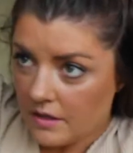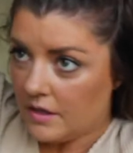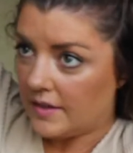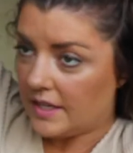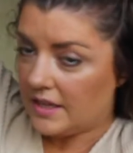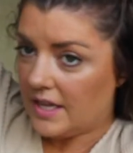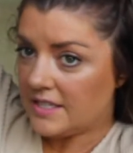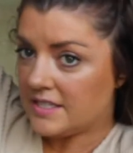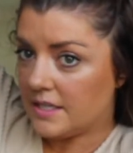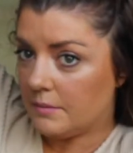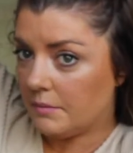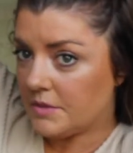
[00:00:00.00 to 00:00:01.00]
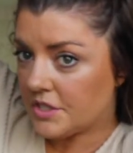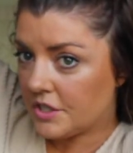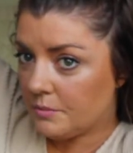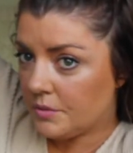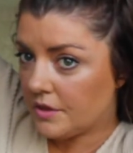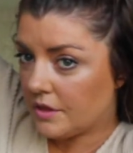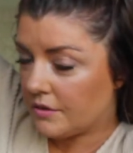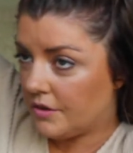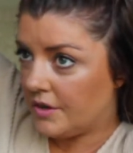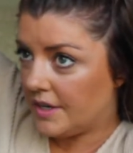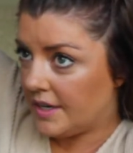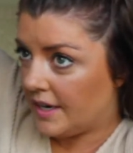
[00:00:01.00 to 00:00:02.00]
And that last time I'm just going to pull
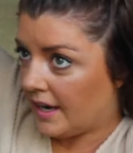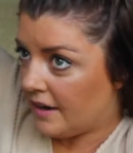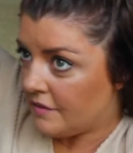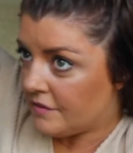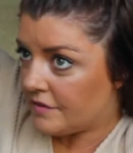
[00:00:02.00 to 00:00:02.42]
through enough.